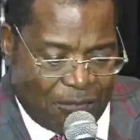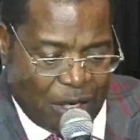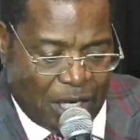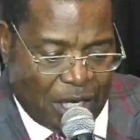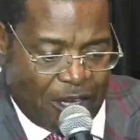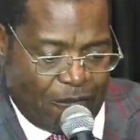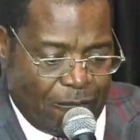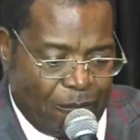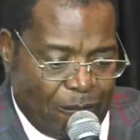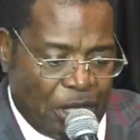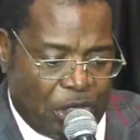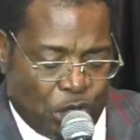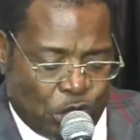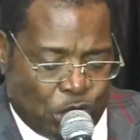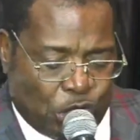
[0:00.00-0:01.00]
give me
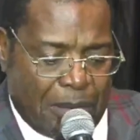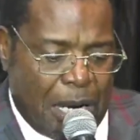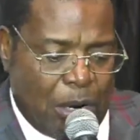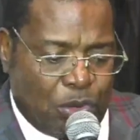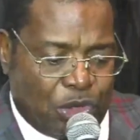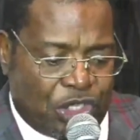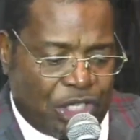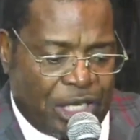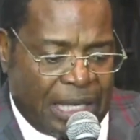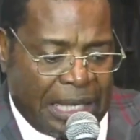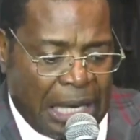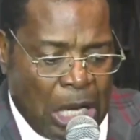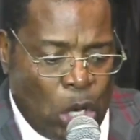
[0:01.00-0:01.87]
this mountain